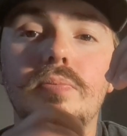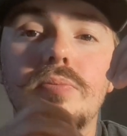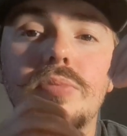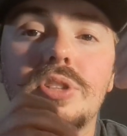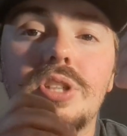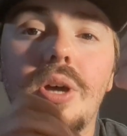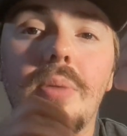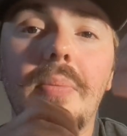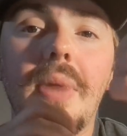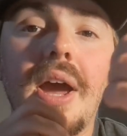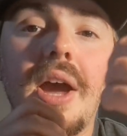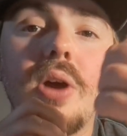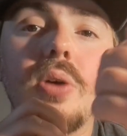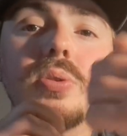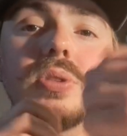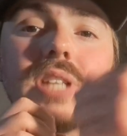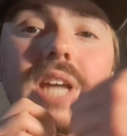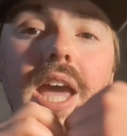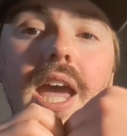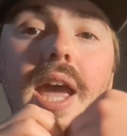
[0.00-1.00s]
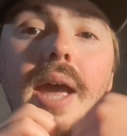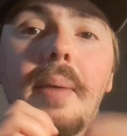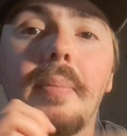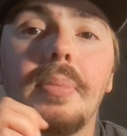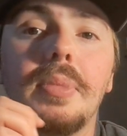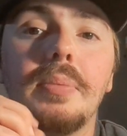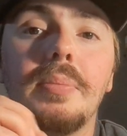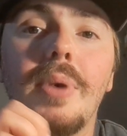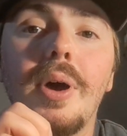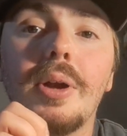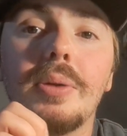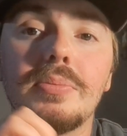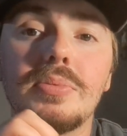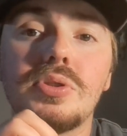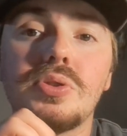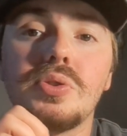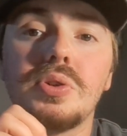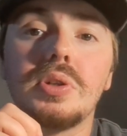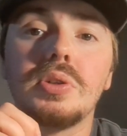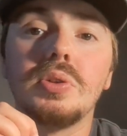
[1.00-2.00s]
somehow tap the bottom
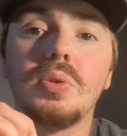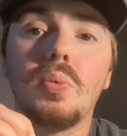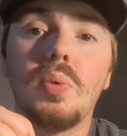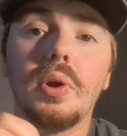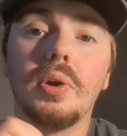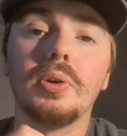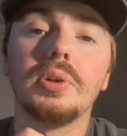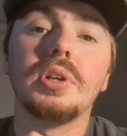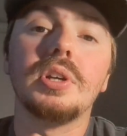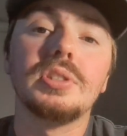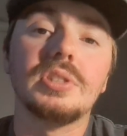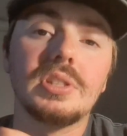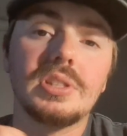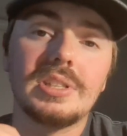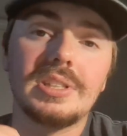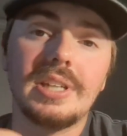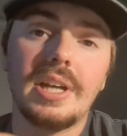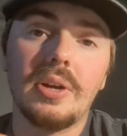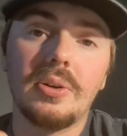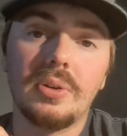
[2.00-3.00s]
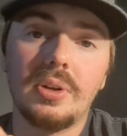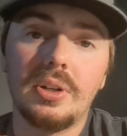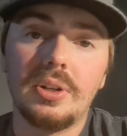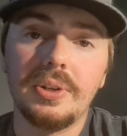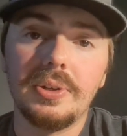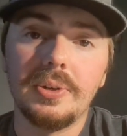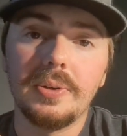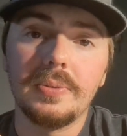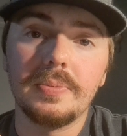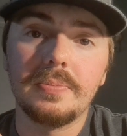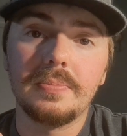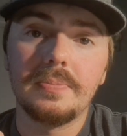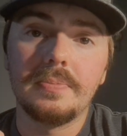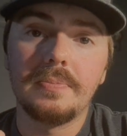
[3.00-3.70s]
string to where it doesn't sound clear.